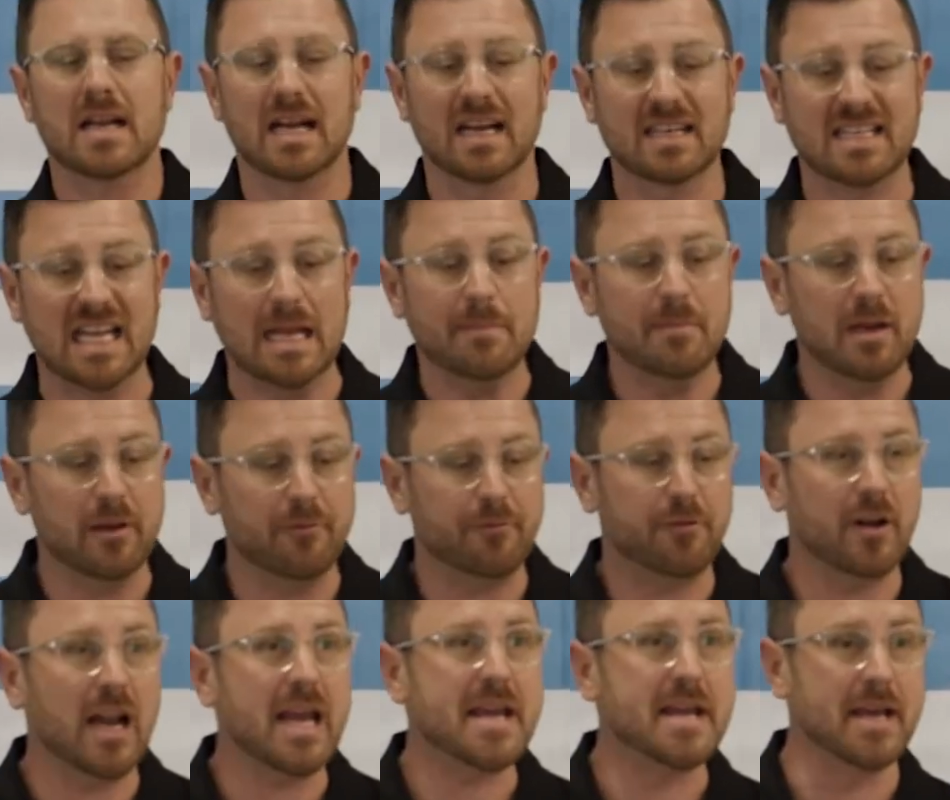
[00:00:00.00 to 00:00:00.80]
After the
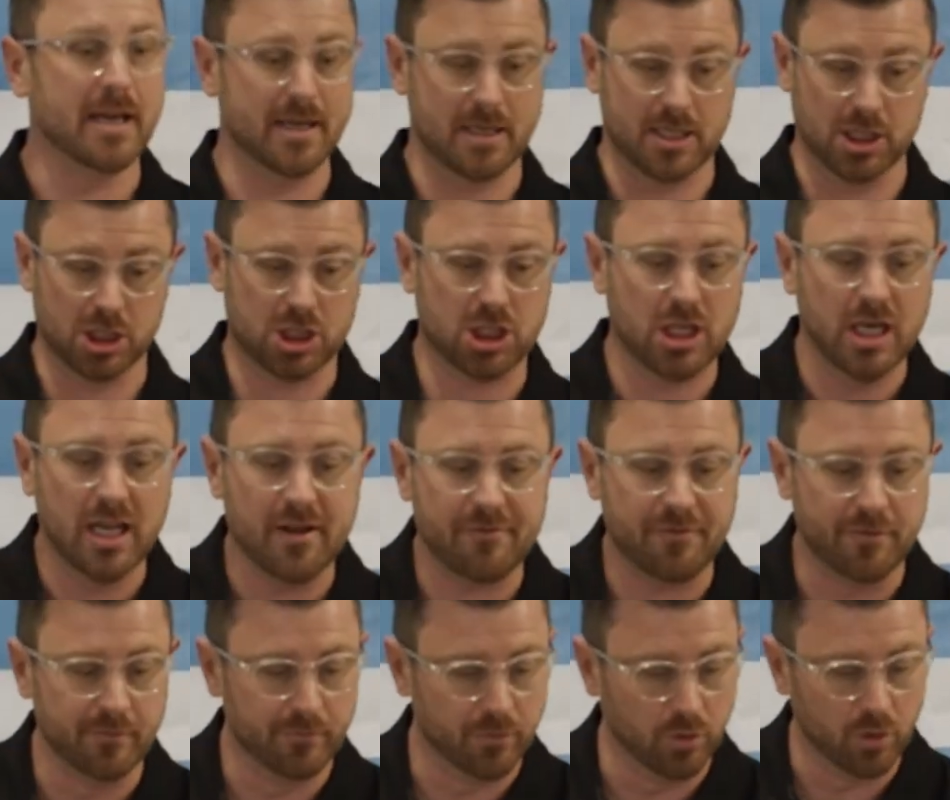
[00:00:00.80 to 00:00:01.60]
surface has been
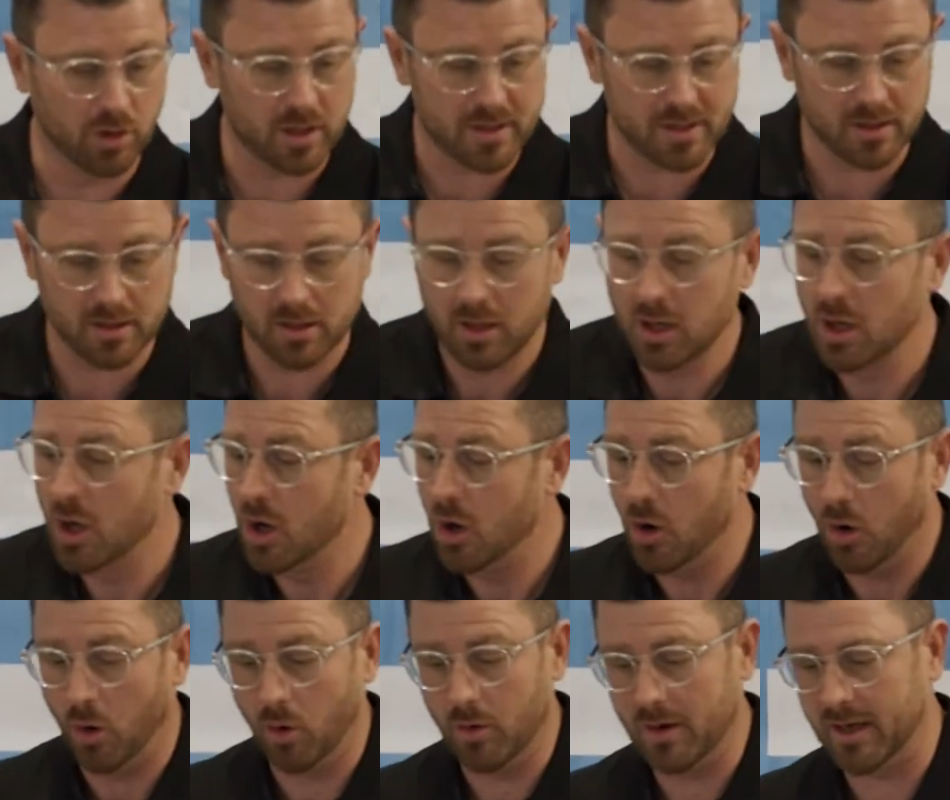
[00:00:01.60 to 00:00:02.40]
completely
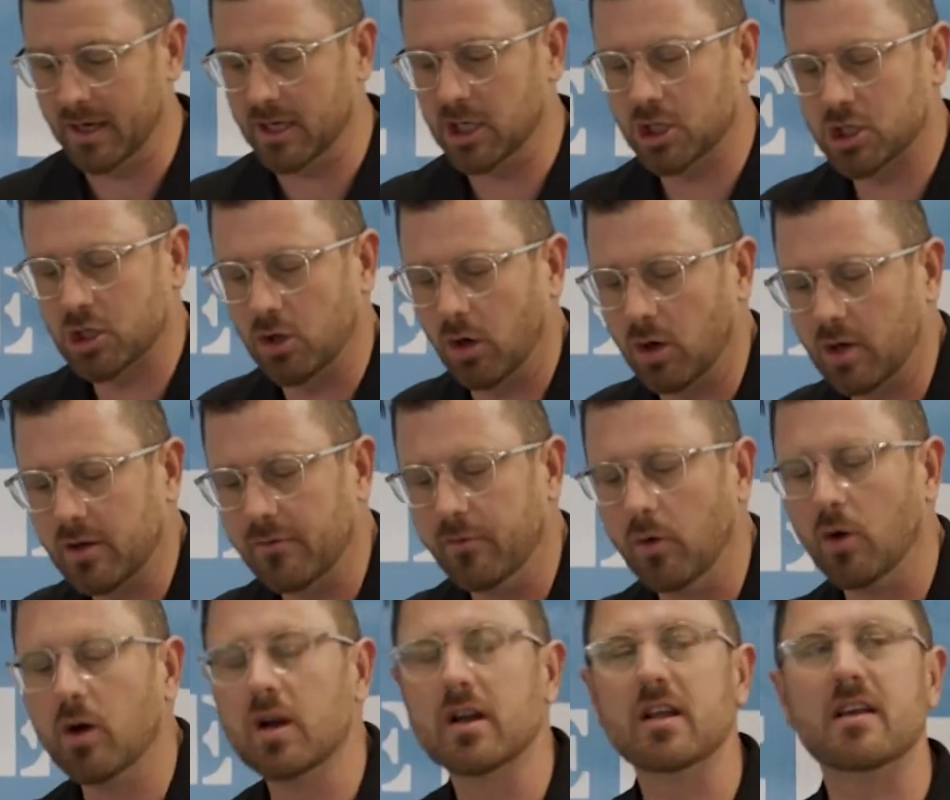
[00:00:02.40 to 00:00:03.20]
ground or bush
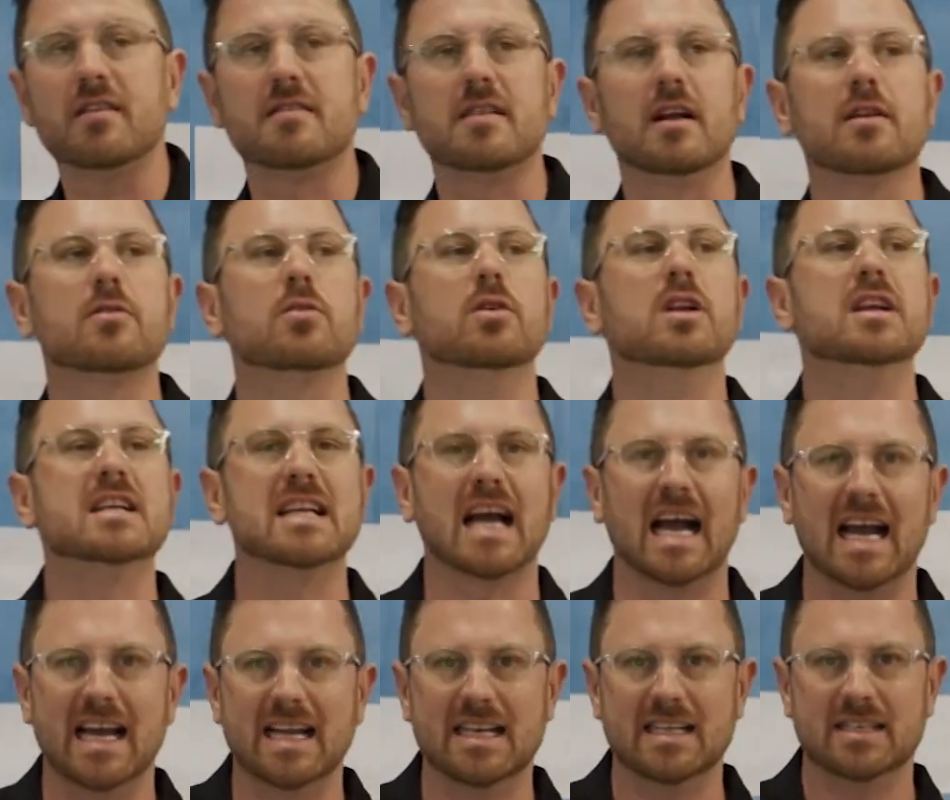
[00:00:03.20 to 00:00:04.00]
hammered, one thing is of
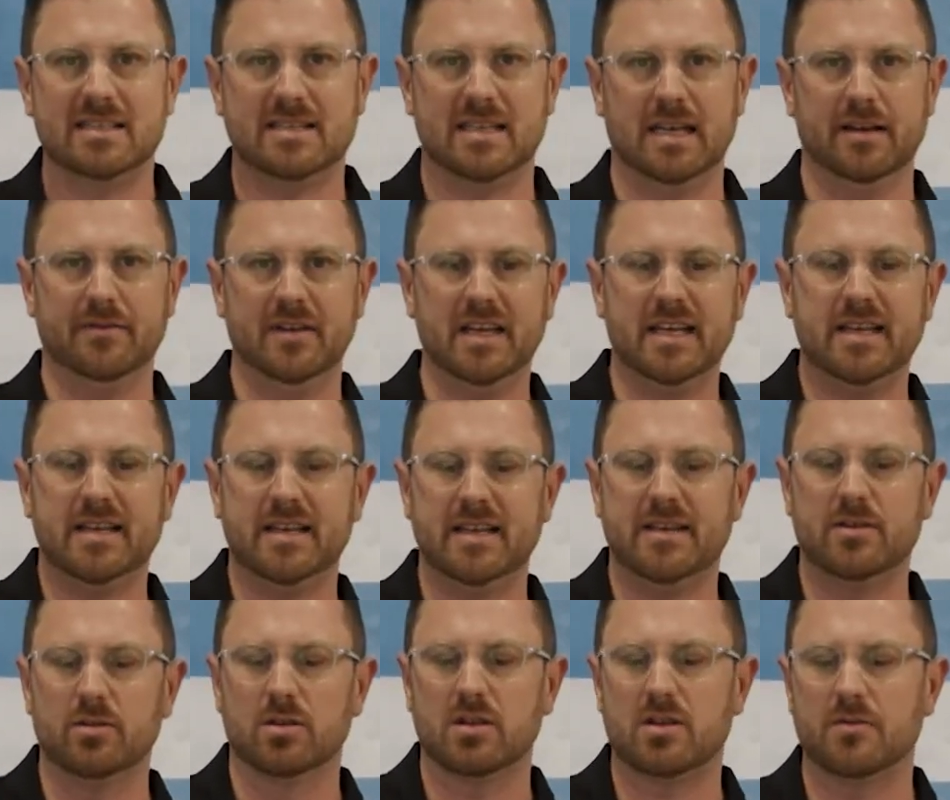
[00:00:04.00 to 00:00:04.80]
course very
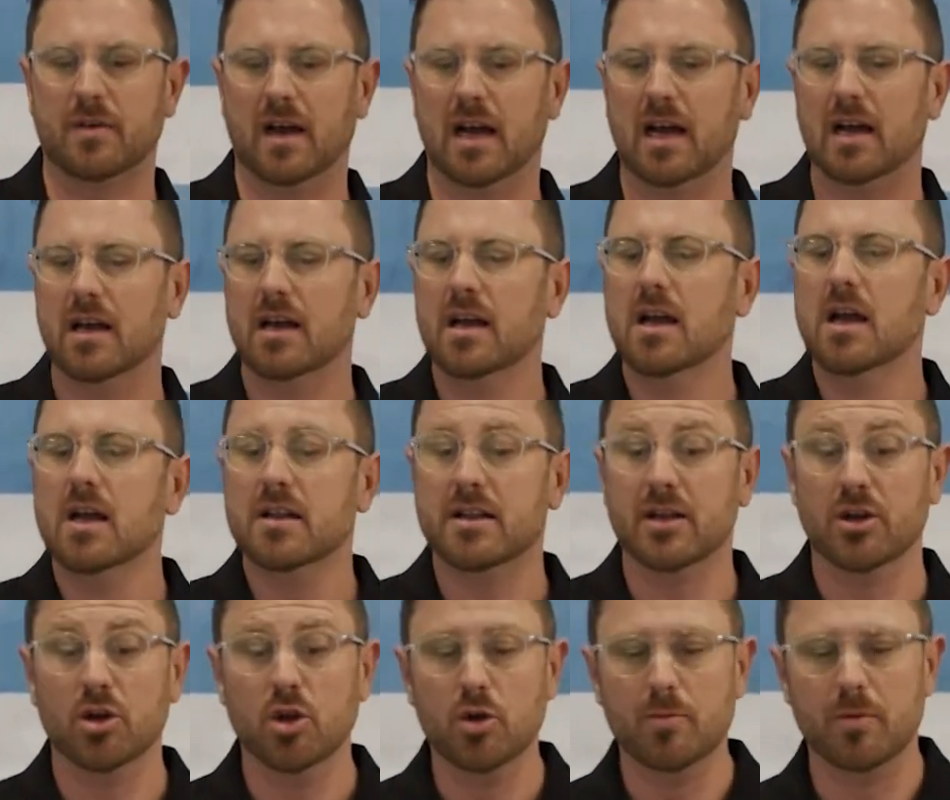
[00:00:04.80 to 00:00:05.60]
important, and that's to
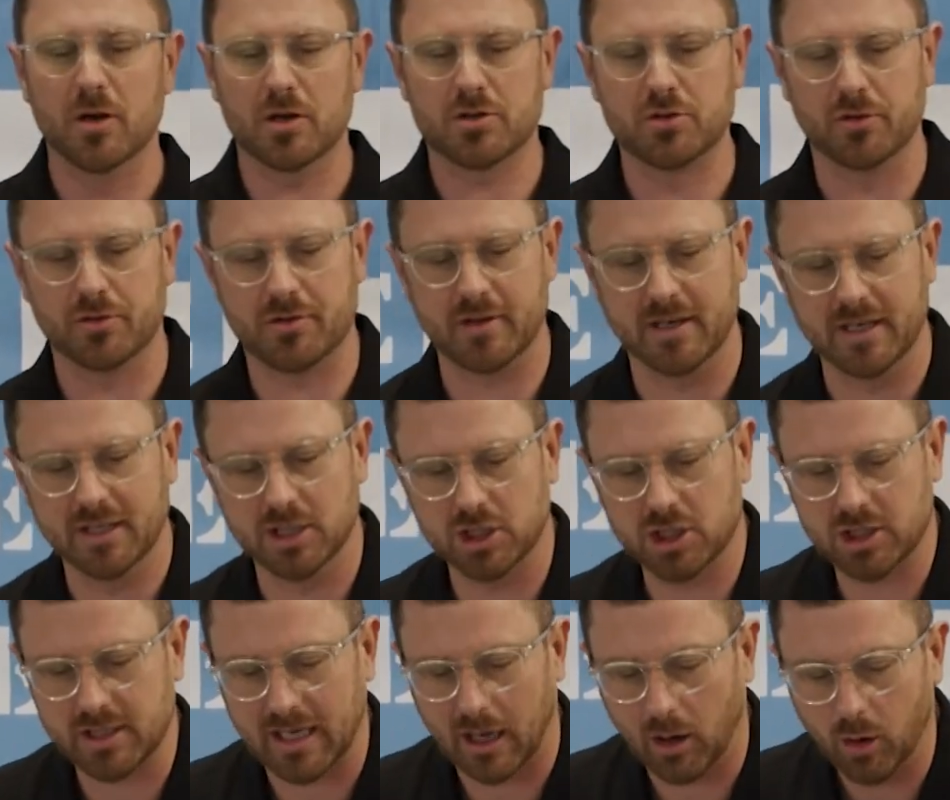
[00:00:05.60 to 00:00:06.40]
completely
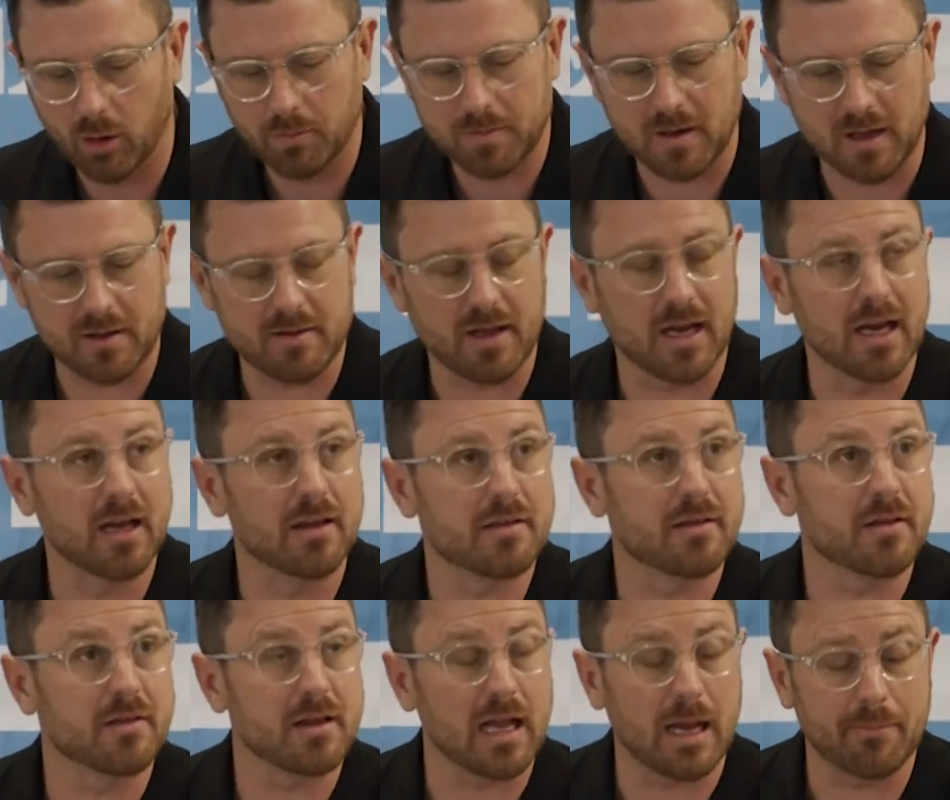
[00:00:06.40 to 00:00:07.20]
remove the
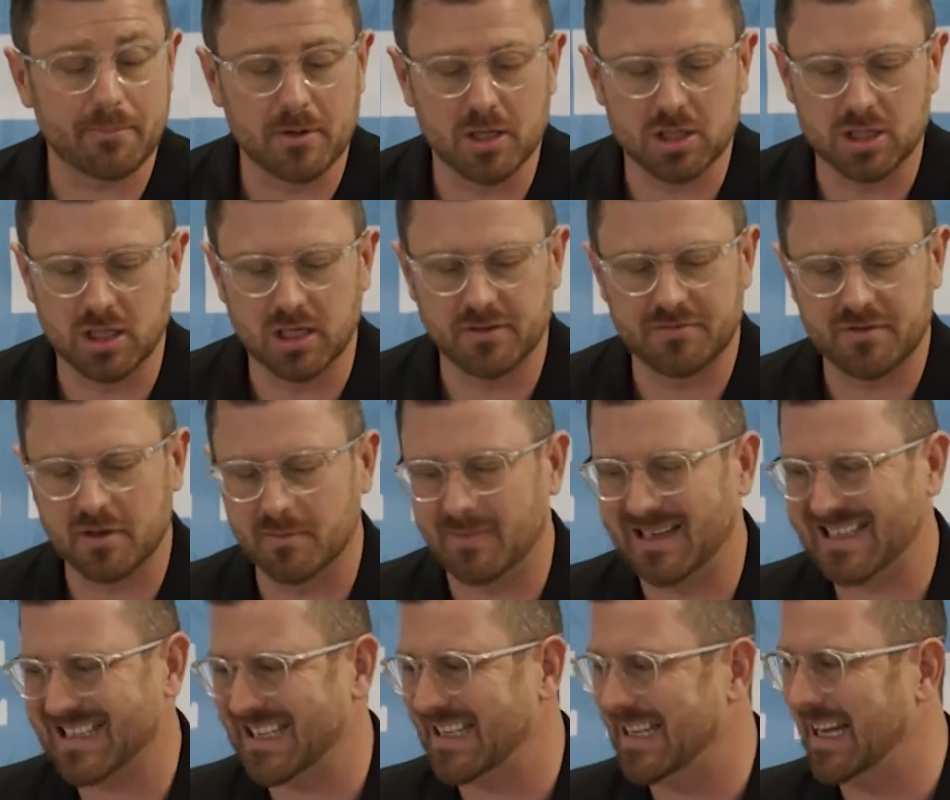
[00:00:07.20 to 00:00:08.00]
excess dust from the
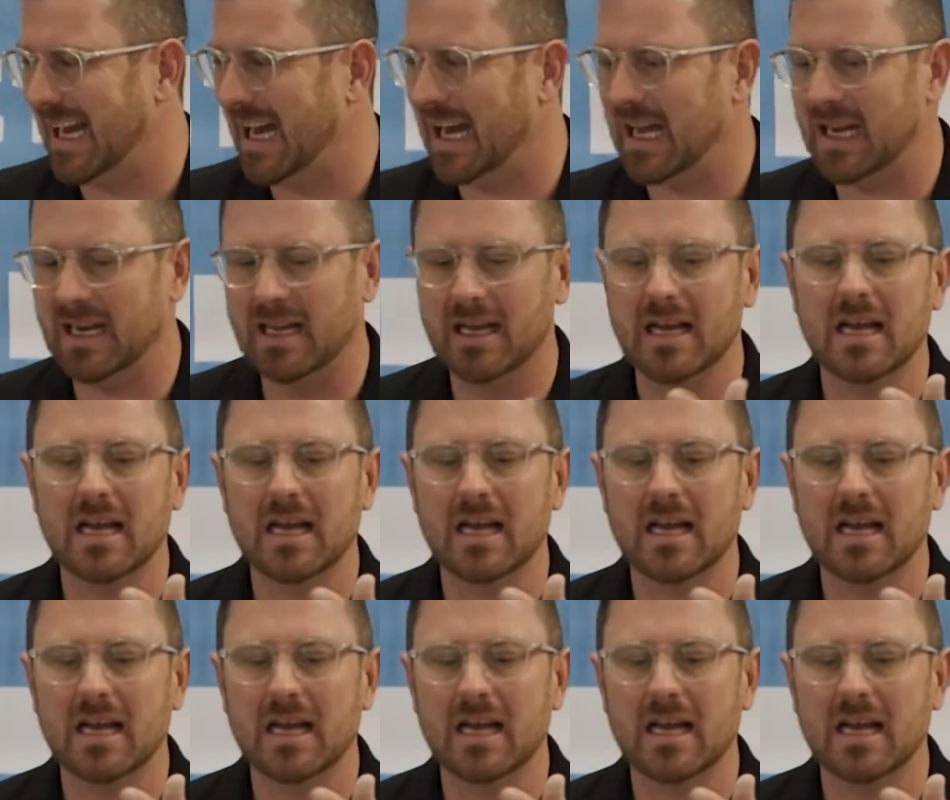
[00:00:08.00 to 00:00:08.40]
surface.